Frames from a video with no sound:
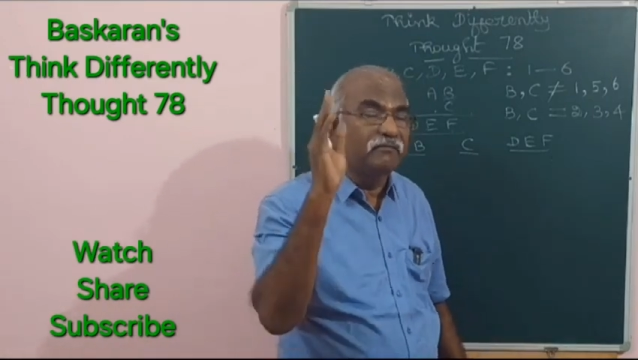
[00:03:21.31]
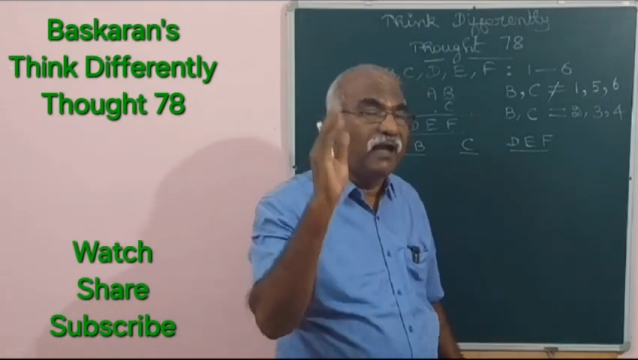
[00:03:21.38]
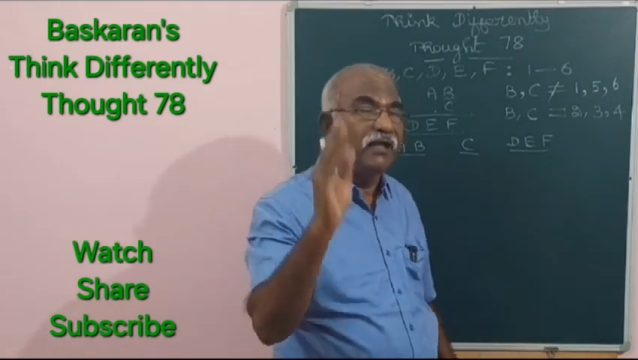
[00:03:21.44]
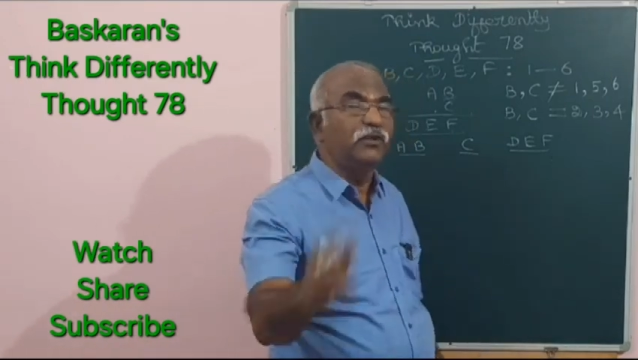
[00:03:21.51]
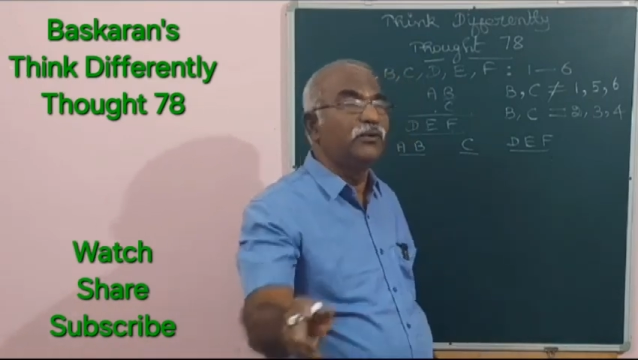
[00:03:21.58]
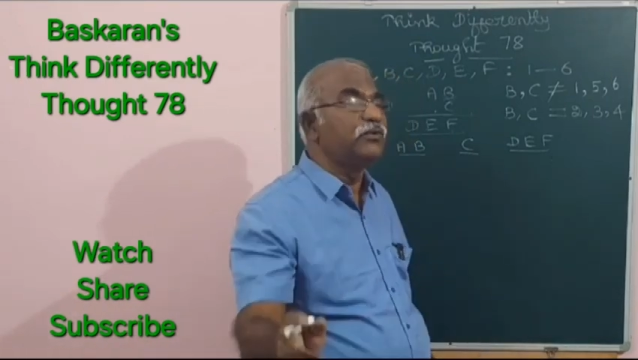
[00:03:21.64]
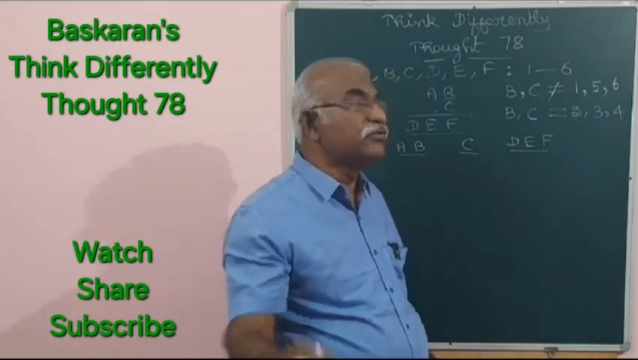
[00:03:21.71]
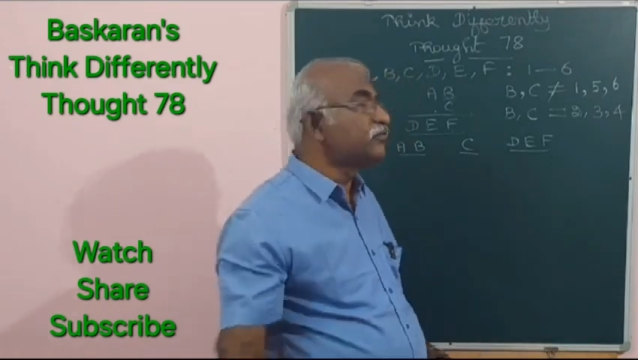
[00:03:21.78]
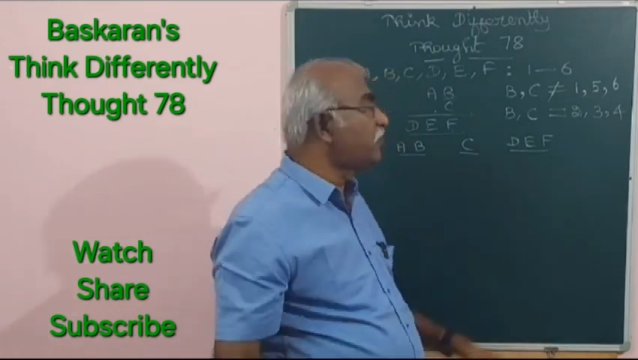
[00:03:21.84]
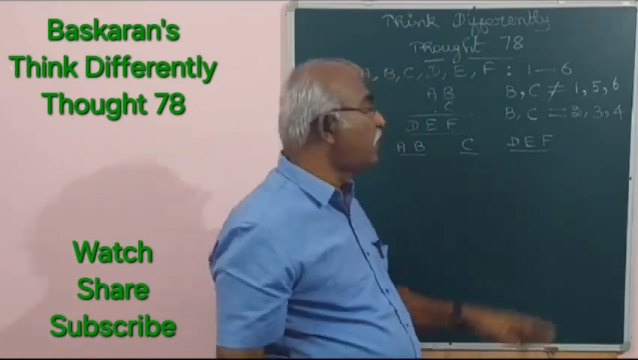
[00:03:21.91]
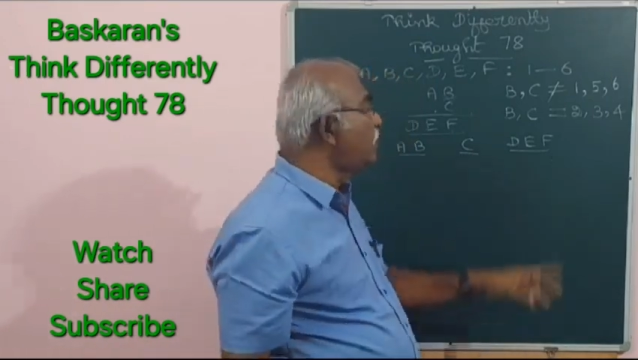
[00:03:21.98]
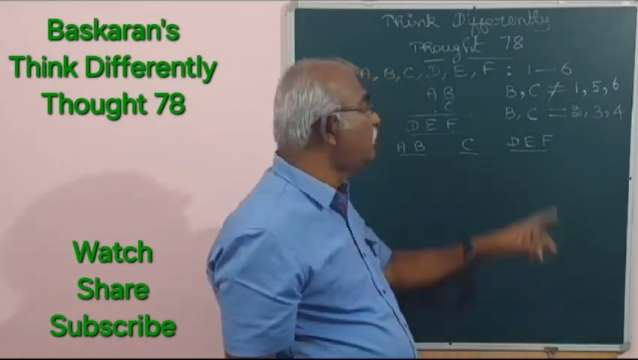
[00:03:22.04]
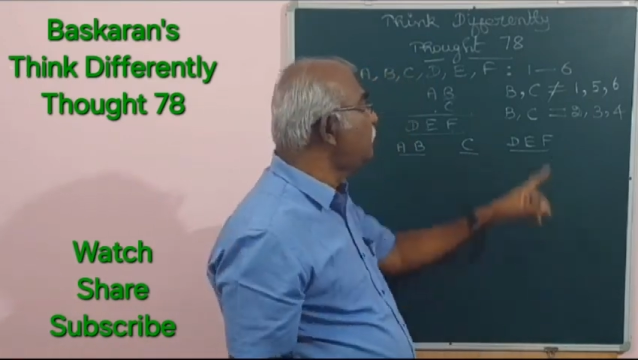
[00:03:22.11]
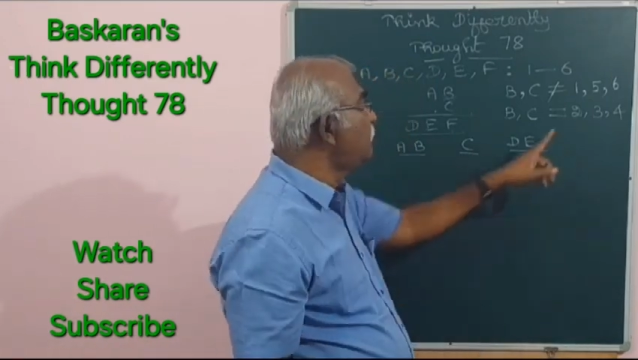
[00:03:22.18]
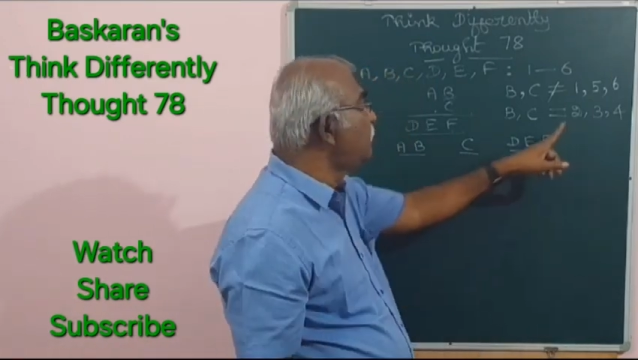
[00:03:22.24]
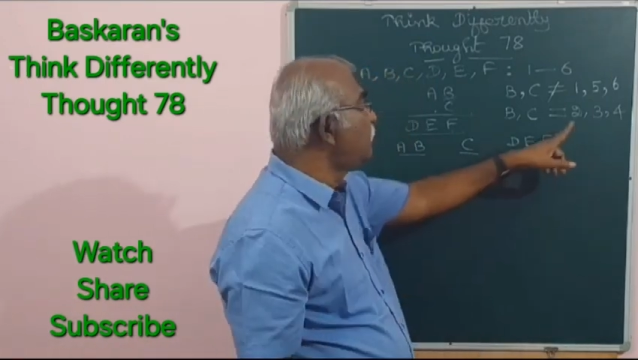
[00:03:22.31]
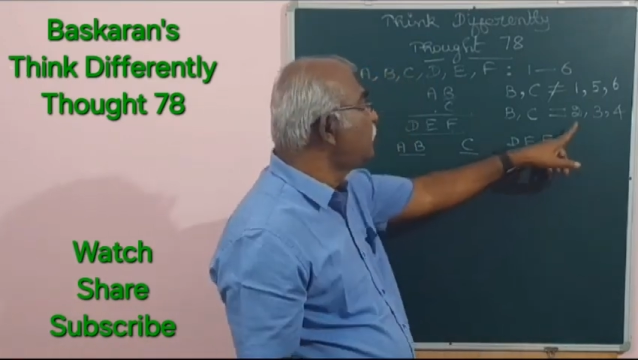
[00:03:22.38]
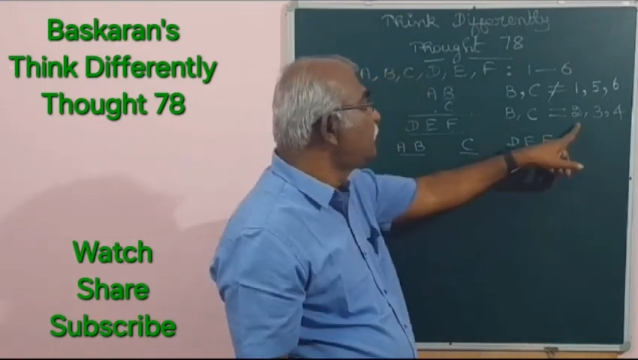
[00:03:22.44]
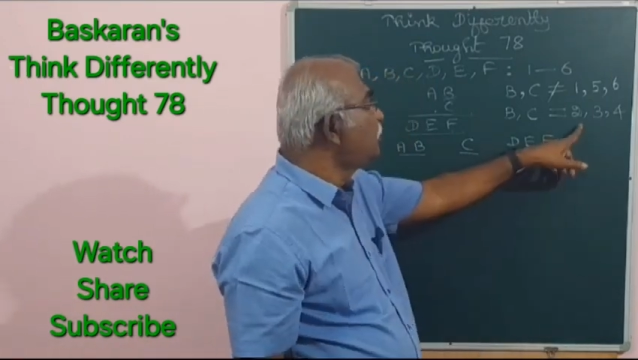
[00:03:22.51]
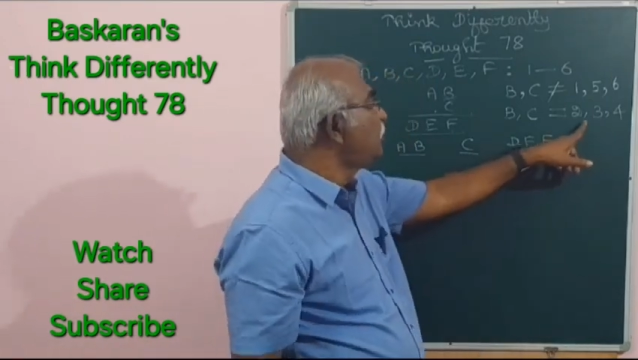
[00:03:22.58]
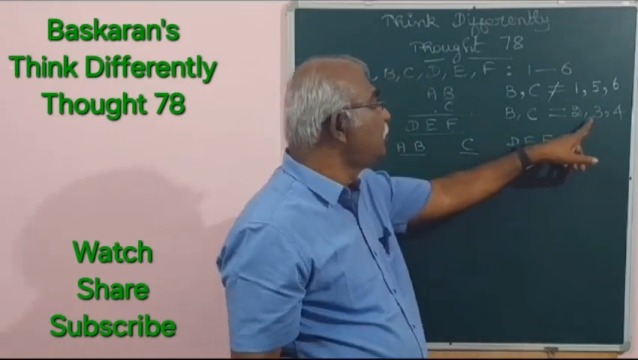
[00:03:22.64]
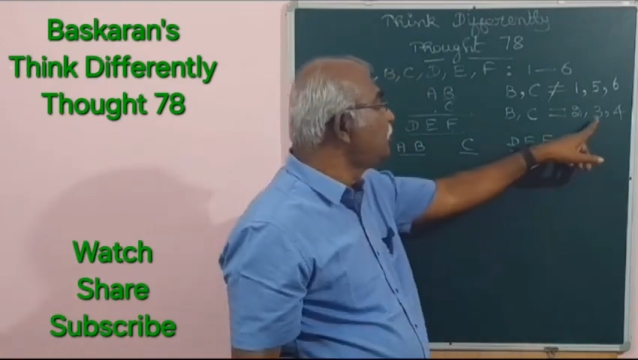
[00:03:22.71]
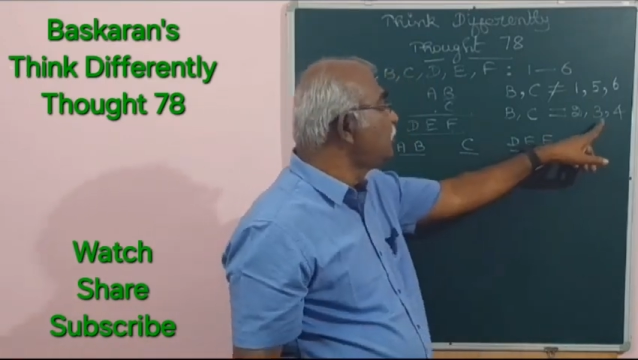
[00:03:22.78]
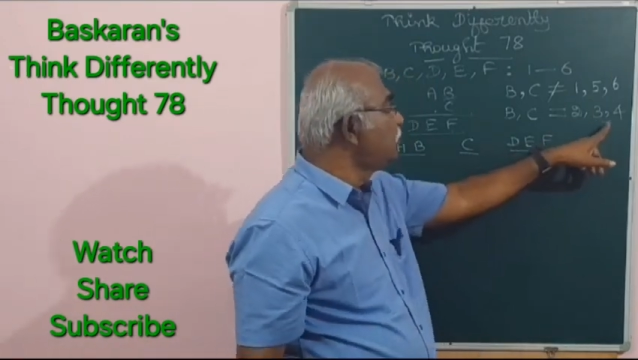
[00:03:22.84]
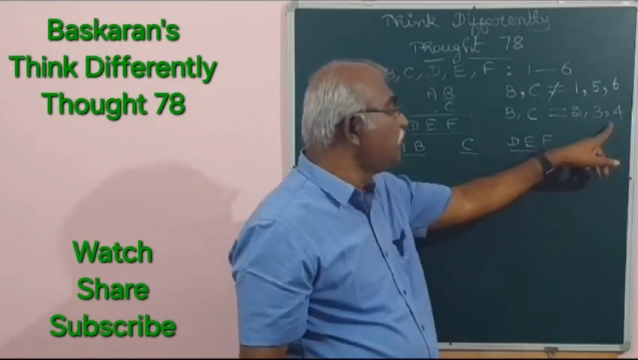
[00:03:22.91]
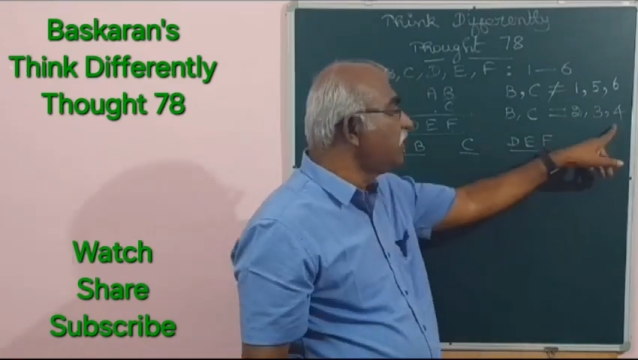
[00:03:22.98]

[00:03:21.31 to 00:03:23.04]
values from 2,